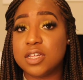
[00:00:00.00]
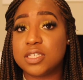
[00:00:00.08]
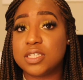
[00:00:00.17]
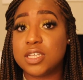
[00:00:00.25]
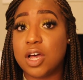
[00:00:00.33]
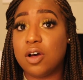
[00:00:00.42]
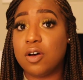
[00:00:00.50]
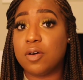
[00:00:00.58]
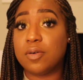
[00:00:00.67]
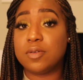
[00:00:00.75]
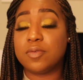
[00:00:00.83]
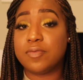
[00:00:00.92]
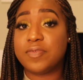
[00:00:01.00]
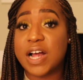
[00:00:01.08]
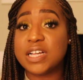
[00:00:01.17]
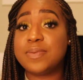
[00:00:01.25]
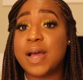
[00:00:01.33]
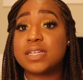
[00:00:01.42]
So
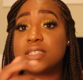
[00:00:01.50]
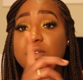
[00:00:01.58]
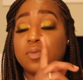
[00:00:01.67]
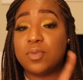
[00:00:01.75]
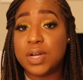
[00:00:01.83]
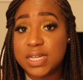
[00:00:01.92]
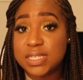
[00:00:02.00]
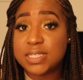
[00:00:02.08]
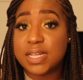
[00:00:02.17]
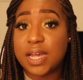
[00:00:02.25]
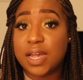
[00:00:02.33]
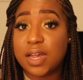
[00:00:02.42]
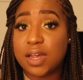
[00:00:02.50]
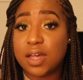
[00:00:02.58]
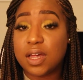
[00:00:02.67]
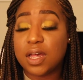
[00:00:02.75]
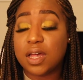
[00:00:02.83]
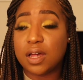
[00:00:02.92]
flashback to Wednesday,
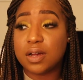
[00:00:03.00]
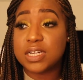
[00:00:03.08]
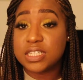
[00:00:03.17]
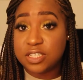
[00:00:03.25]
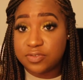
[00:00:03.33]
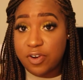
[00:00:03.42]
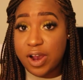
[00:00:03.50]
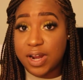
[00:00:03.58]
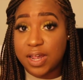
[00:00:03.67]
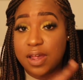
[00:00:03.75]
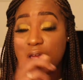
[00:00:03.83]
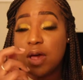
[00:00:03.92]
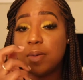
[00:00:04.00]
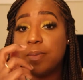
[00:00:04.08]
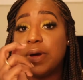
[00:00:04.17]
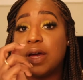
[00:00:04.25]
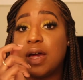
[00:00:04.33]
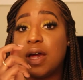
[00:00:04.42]
because it's Friday,
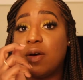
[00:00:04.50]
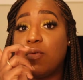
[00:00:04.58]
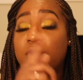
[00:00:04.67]
but